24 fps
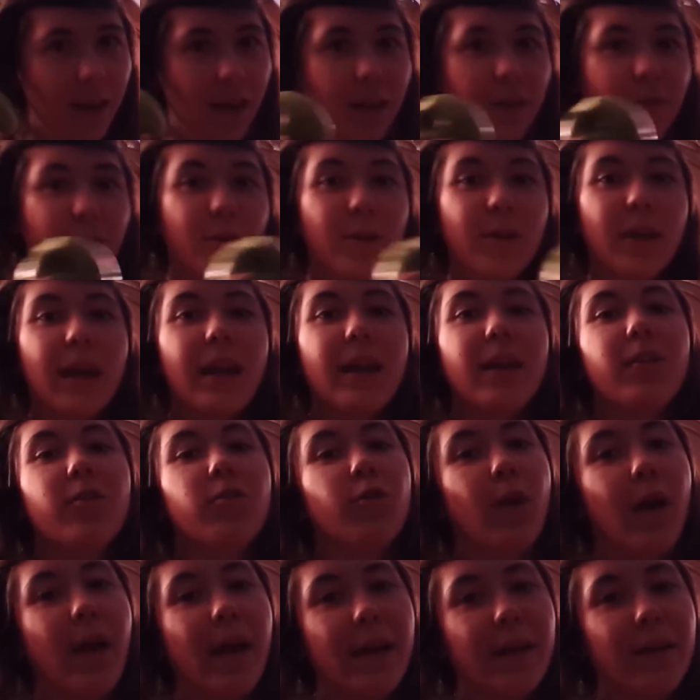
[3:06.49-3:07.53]
if you get a
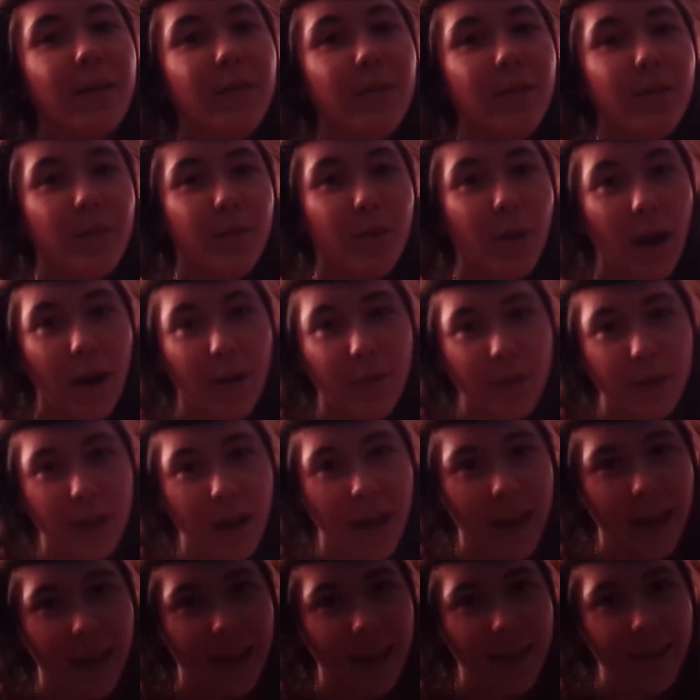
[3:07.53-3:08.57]
shrine for
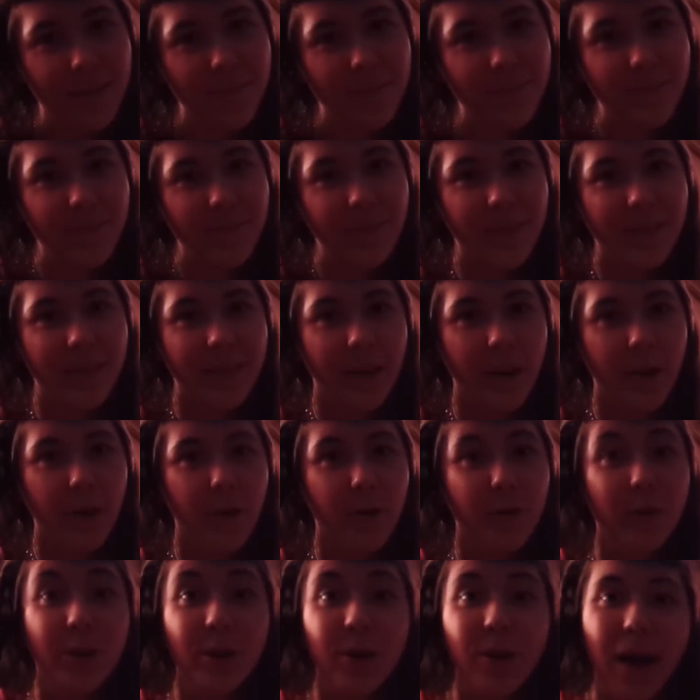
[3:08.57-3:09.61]
Aphrodite. So
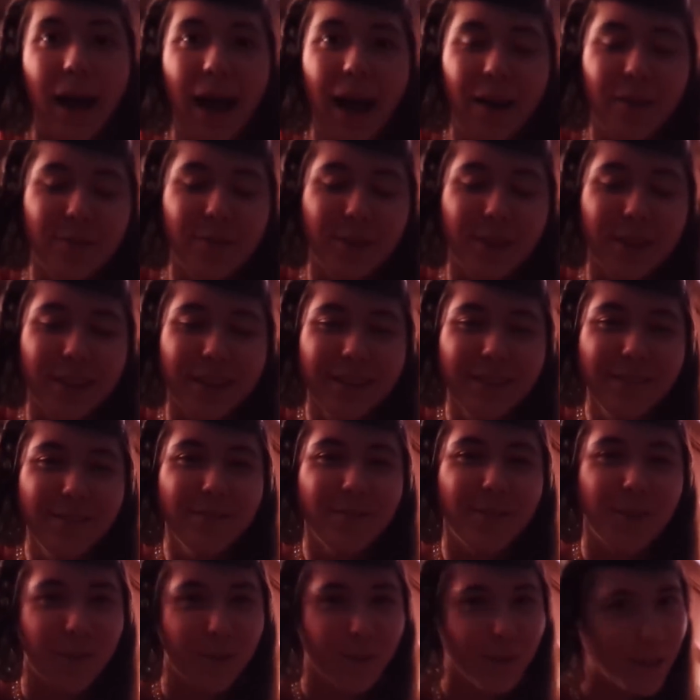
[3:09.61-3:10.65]
if you don't have one, feel